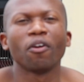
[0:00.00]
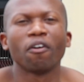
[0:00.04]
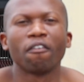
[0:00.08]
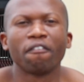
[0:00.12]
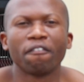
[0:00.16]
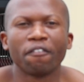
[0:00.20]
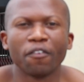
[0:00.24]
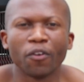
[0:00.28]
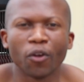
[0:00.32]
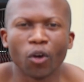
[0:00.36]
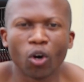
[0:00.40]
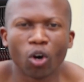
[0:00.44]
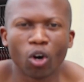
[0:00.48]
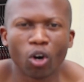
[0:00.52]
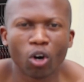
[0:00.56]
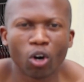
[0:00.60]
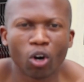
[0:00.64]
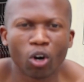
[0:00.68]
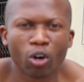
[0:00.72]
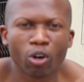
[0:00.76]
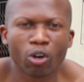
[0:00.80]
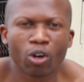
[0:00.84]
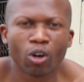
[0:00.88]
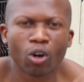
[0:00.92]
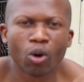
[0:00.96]
of
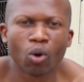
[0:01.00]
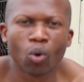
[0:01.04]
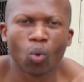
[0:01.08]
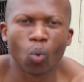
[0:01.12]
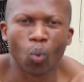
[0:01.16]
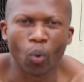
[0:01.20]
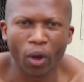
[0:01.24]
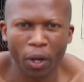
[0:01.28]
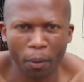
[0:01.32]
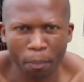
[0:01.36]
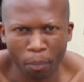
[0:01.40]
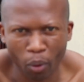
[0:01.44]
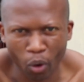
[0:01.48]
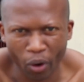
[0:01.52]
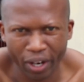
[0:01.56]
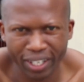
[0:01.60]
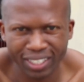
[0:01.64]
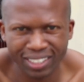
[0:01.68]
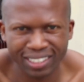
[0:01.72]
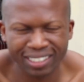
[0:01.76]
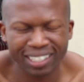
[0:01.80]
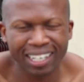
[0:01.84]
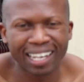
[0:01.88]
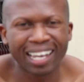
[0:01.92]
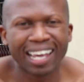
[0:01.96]
your weak
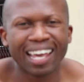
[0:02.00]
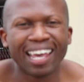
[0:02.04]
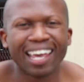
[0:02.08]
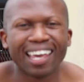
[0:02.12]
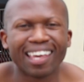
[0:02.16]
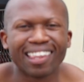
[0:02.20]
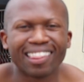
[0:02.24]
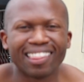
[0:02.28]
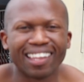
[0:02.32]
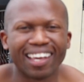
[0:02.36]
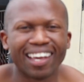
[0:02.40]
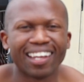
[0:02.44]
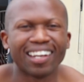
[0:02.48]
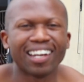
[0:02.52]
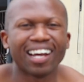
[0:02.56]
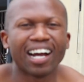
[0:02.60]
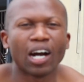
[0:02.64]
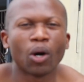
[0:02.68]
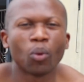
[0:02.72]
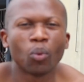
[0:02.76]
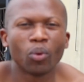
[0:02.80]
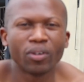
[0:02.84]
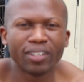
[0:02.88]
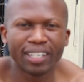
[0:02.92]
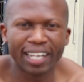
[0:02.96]
point, then I
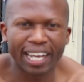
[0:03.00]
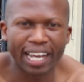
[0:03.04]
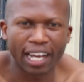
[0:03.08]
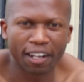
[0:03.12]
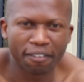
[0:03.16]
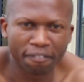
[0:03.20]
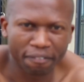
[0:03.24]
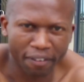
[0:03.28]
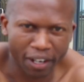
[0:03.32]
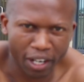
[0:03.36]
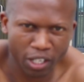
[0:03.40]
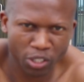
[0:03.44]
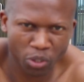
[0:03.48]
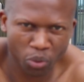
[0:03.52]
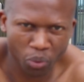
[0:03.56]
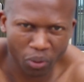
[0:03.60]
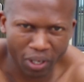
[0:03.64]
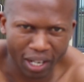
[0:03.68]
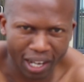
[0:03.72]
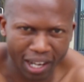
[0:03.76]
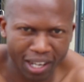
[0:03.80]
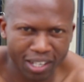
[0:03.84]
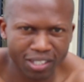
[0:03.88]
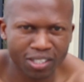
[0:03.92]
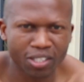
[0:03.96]
will advise you
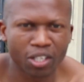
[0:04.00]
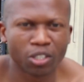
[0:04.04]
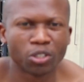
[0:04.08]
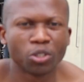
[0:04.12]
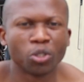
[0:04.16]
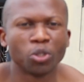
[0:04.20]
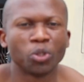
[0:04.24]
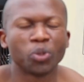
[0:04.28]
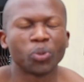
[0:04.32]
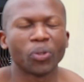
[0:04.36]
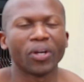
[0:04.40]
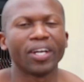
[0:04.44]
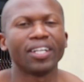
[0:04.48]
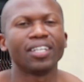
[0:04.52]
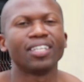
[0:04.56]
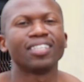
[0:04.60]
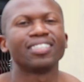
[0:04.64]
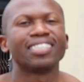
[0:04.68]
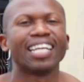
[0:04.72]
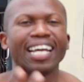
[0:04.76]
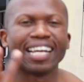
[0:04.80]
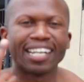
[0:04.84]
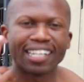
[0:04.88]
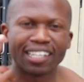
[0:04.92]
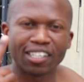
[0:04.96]
guys to train it
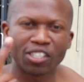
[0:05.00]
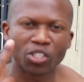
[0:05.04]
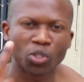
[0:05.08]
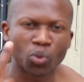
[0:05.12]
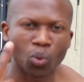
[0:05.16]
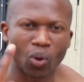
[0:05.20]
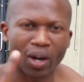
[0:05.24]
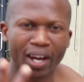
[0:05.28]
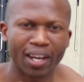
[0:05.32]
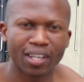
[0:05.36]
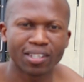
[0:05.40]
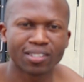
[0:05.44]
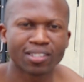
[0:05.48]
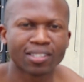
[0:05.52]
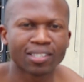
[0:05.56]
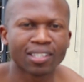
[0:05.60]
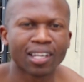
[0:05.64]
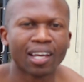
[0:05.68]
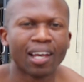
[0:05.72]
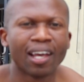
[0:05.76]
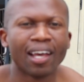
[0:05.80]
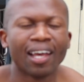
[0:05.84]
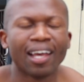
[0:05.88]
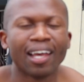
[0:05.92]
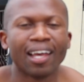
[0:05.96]
at least twice,
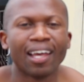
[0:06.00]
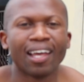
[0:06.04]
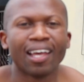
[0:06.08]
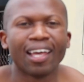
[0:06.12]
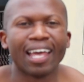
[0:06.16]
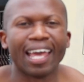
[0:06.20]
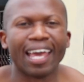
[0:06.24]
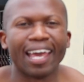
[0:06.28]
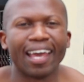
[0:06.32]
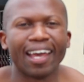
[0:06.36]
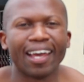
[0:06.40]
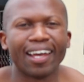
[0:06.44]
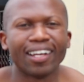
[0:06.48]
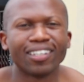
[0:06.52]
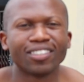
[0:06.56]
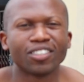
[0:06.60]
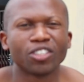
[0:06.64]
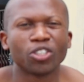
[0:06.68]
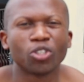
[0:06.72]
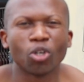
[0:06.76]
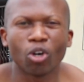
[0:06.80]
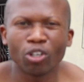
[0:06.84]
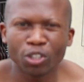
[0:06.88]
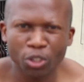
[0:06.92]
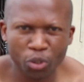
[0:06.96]
and
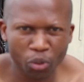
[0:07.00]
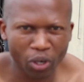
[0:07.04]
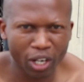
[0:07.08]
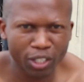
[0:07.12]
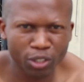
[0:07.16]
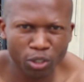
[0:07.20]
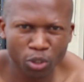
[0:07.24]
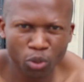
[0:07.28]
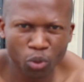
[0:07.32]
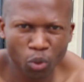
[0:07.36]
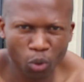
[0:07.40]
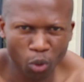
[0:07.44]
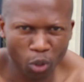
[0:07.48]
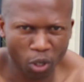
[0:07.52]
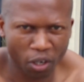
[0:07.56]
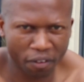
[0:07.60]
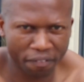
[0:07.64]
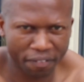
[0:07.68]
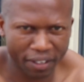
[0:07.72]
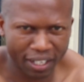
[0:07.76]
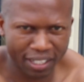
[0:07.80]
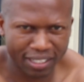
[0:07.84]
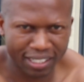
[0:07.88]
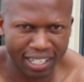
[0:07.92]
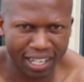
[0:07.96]
don't try to do a lot of
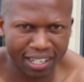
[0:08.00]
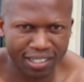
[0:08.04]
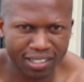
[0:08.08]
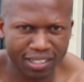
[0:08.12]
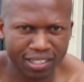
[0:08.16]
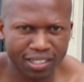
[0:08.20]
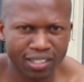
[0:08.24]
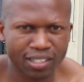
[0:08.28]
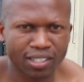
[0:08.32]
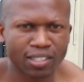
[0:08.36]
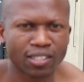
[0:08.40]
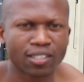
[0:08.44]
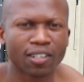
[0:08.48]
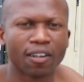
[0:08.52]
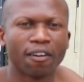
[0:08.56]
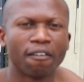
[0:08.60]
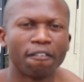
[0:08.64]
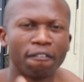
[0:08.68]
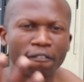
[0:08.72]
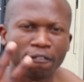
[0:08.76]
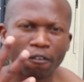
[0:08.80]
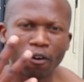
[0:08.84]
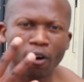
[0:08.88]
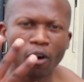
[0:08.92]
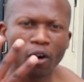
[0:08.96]
exercises.
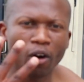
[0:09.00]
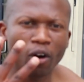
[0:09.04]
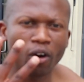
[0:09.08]
4